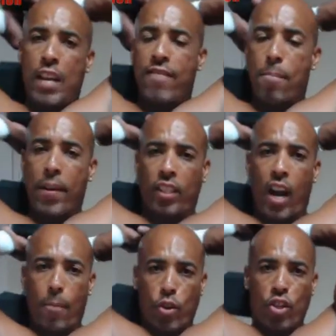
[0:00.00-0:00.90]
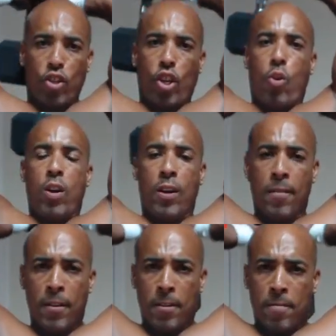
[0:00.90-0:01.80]
You can even mix it up. You can
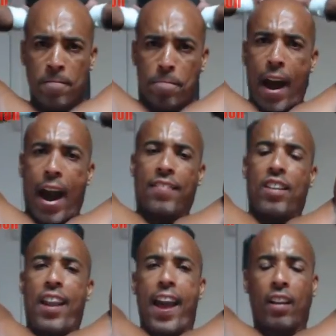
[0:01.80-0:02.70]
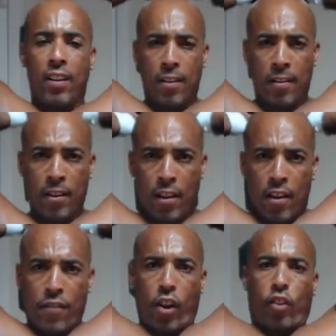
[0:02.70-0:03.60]
do behind the neck
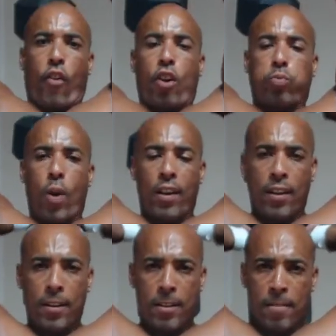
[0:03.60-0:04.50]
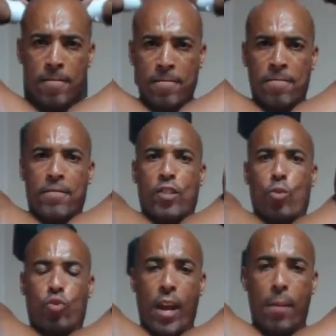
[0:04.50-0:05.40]
for this first one,
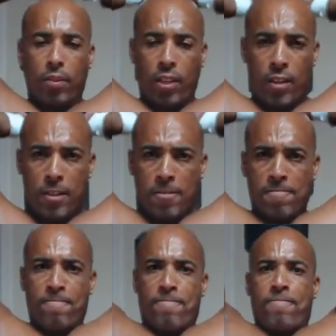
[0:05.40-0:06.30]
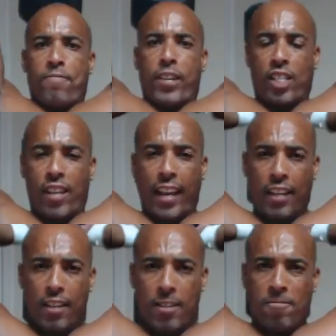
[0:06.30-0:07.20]
do dips for the
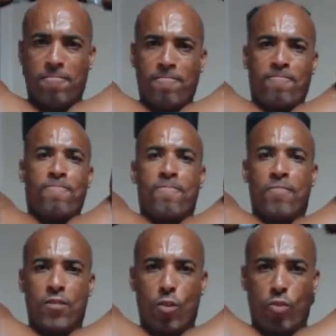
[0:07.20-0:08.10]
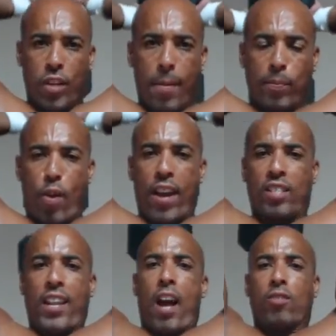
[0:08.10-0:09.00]
second, do
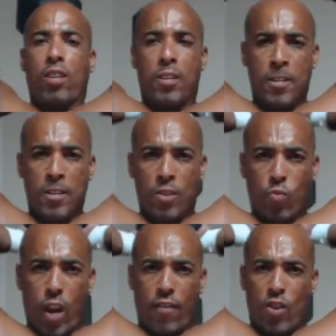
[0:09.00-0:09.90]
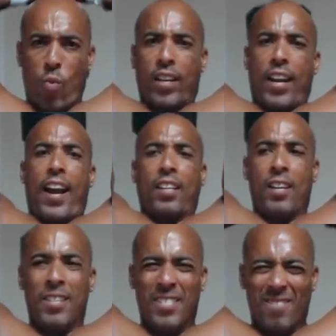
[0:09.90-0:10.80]
dips, press downs, whatever you want,
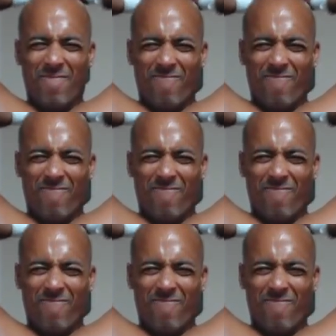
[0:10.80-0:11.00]
guys.